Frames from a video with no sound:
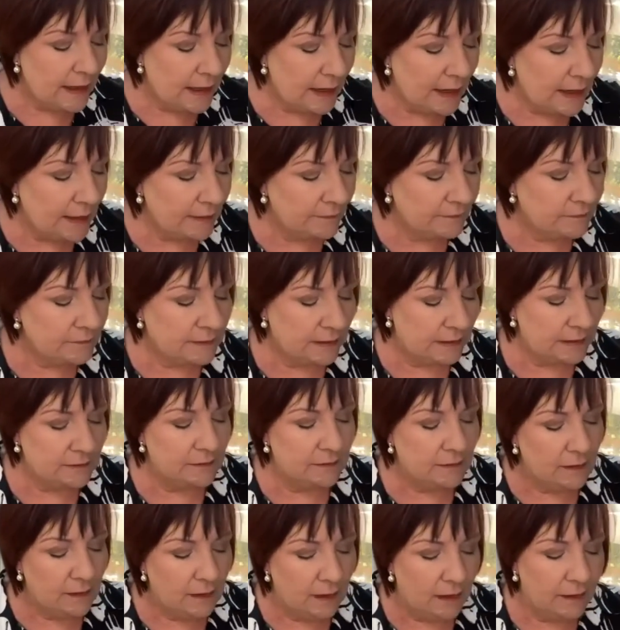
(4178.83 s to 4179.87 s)
And
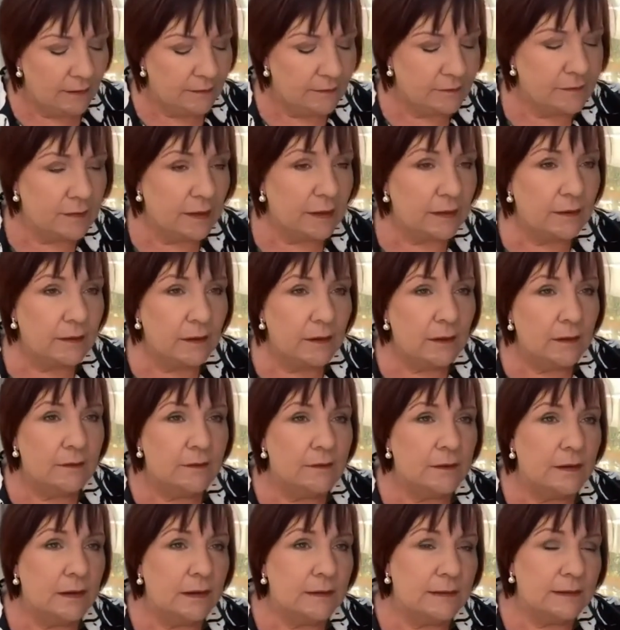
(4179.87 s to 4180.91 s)
then I think
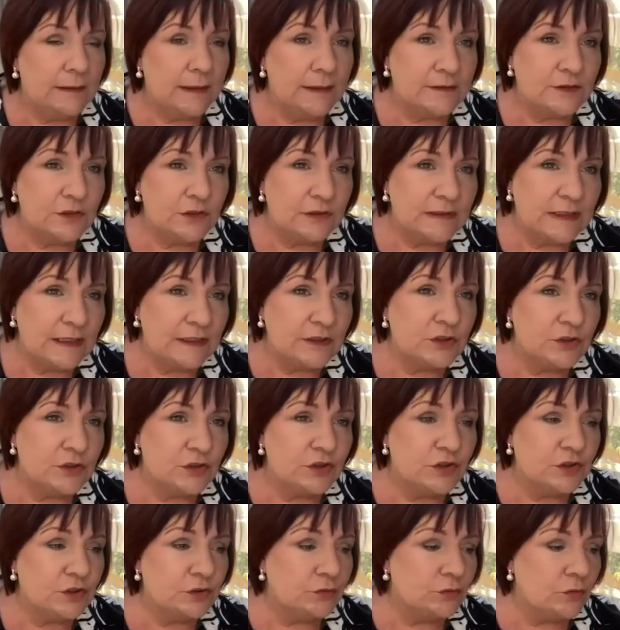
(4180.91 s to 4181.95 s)
the legislation
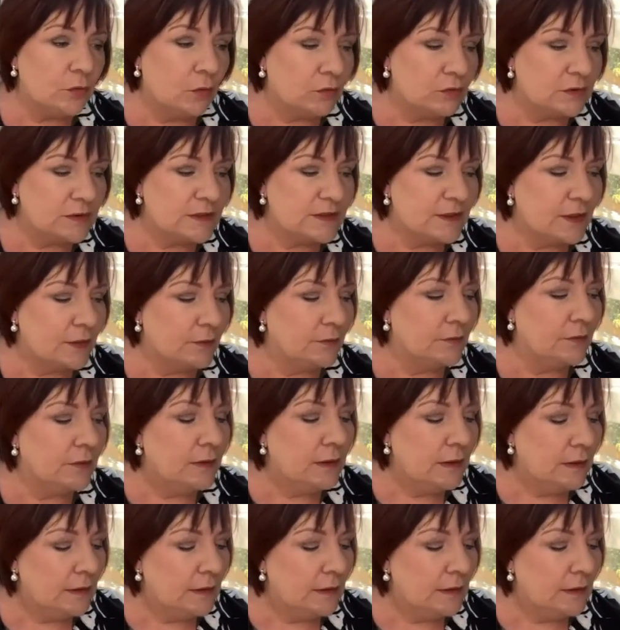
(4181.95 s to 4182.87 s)
should also